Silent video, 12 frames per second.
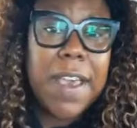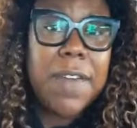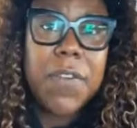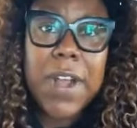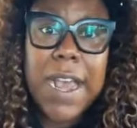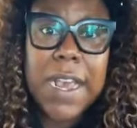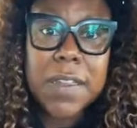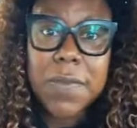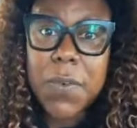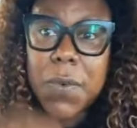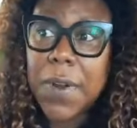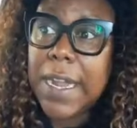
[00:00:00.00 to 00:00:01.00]
ever
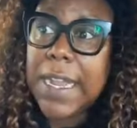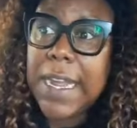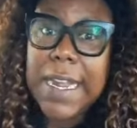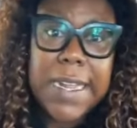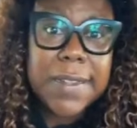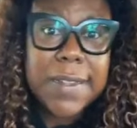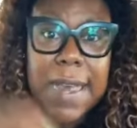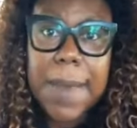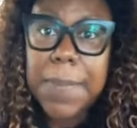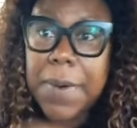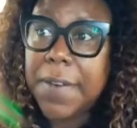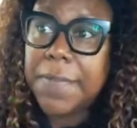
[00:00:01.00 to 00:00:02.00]
asked for in any
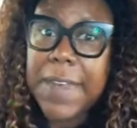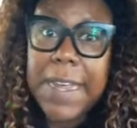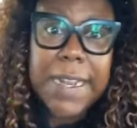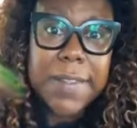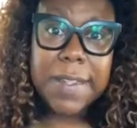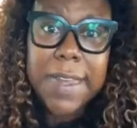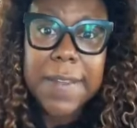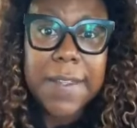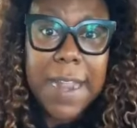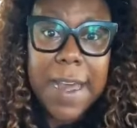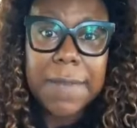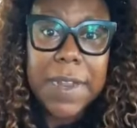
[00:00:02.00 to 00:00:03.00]
type of anything
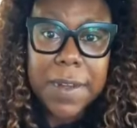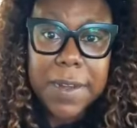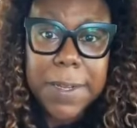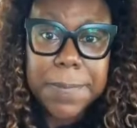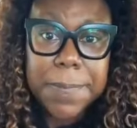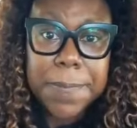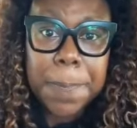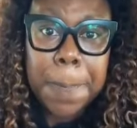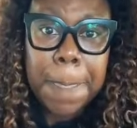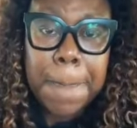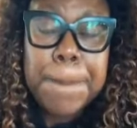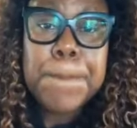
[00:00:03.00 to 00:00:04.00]
that I've done.
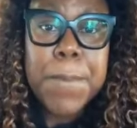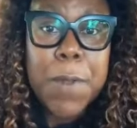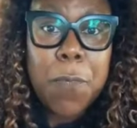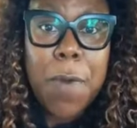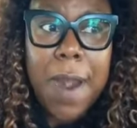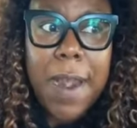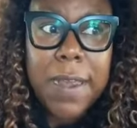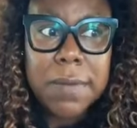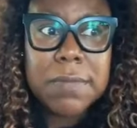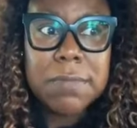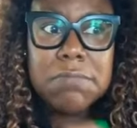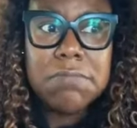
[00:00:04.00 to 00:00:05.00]
Right?
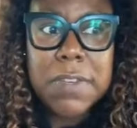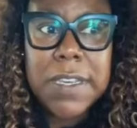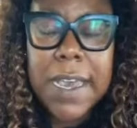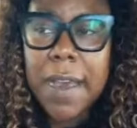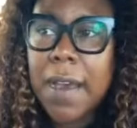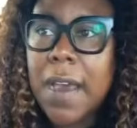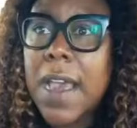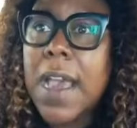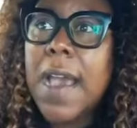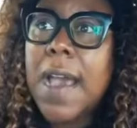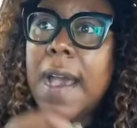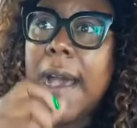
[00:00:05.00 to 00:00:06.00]
Yeah.
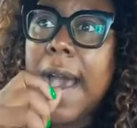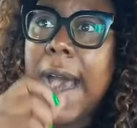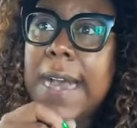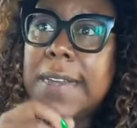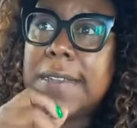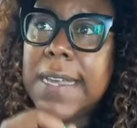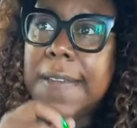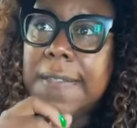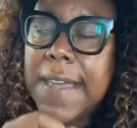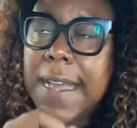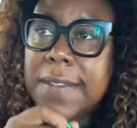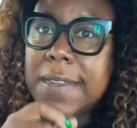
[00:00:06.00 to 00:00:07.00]
I
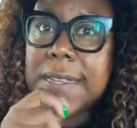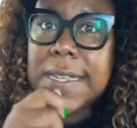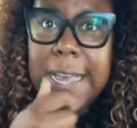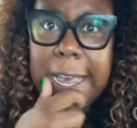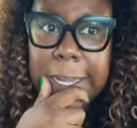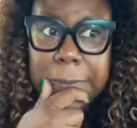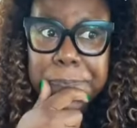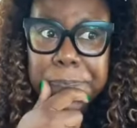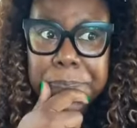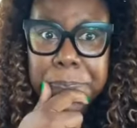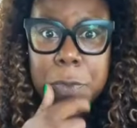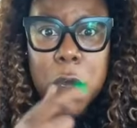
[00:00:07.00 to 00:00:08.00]
said that to say,
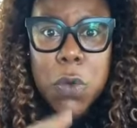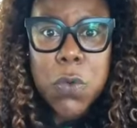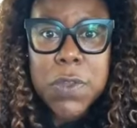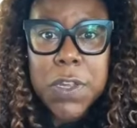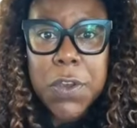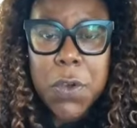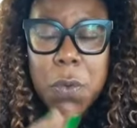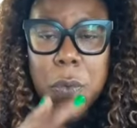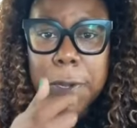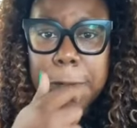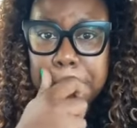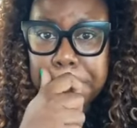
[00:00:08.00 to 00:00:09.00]
who's in your
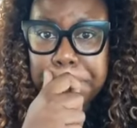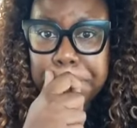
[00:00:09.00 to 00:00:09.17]
corner?